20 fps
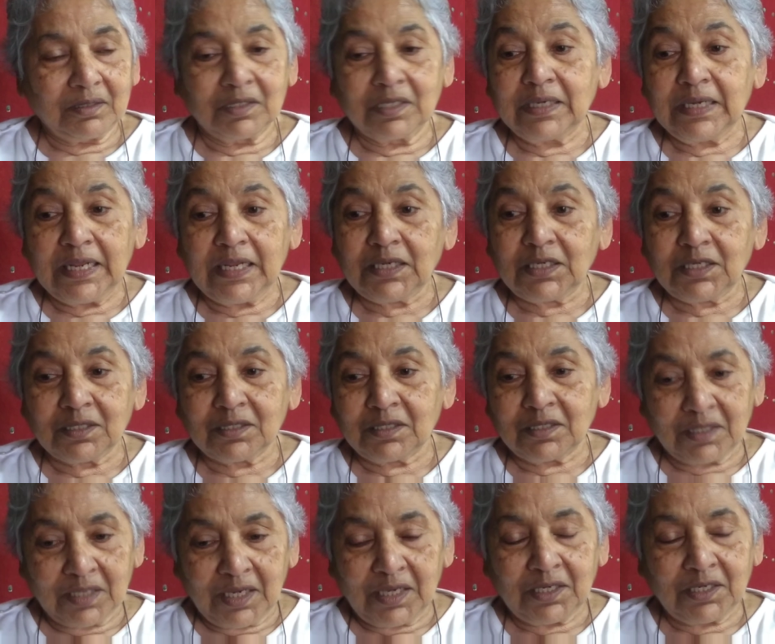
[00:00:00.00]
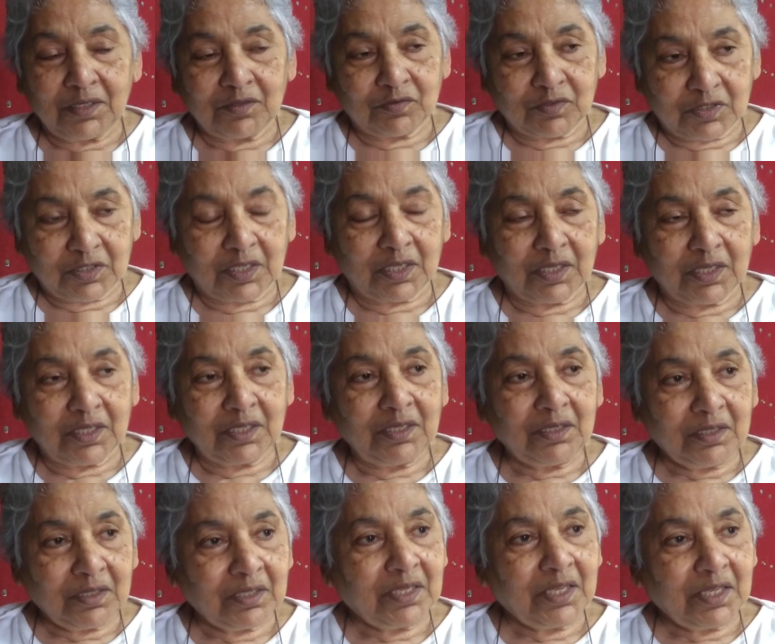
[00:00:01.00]
The natives
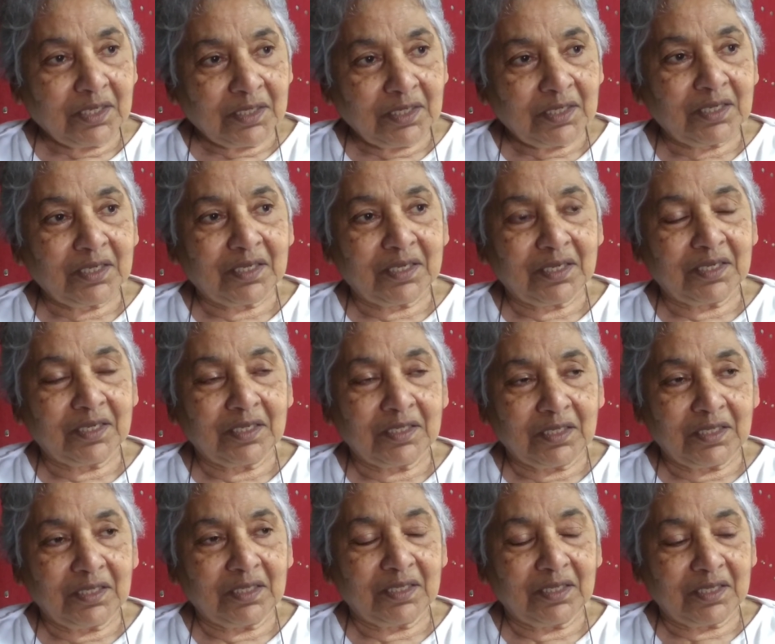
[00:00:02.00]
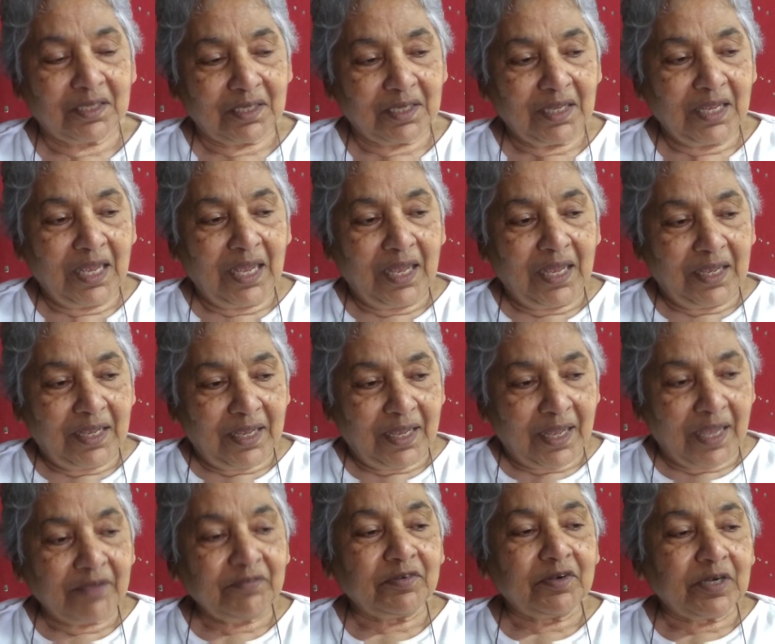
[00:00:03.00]
there, they
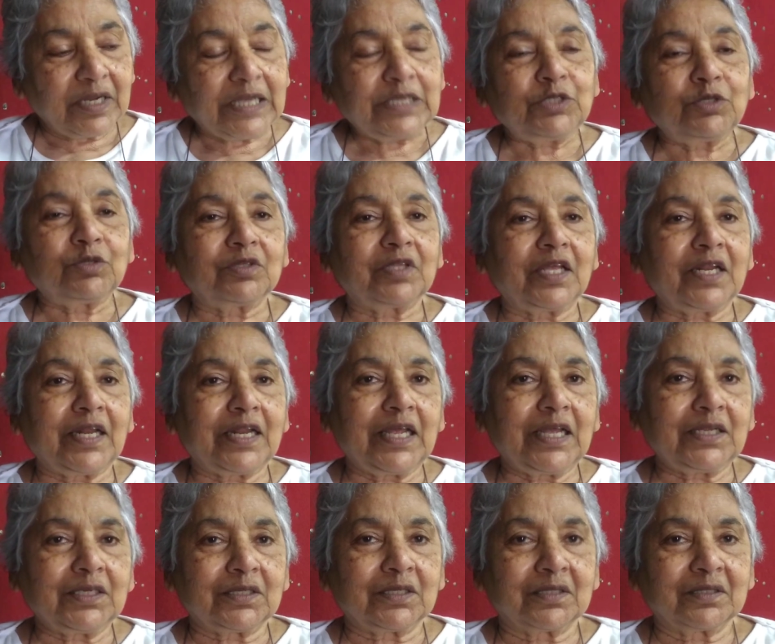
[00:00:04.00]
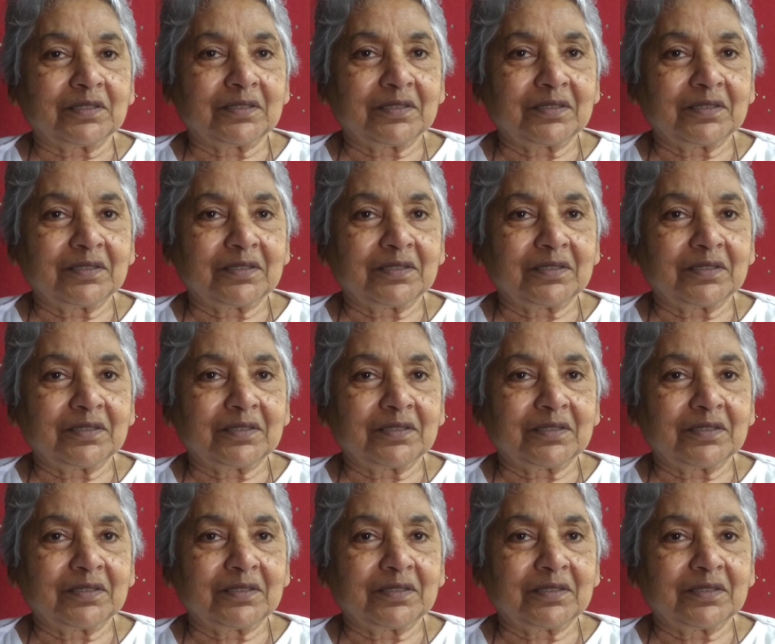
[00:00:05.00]
have a right to their land.